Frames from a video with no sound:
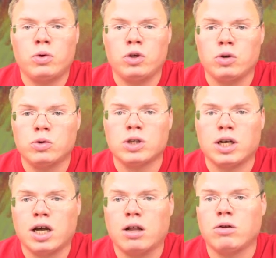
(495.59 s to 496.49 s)

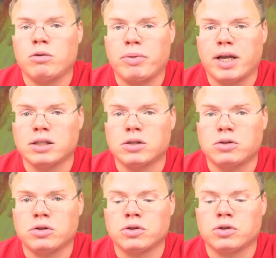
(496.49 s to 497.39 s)
using colored
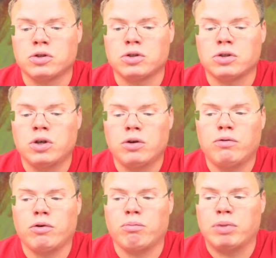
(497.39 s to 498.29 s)
pencils
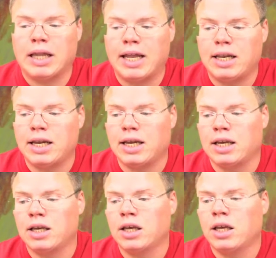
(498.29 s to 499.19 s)
for
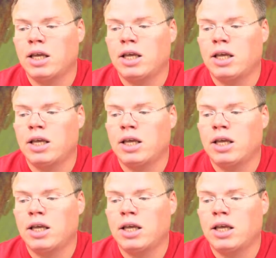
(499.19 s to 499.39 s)
blending,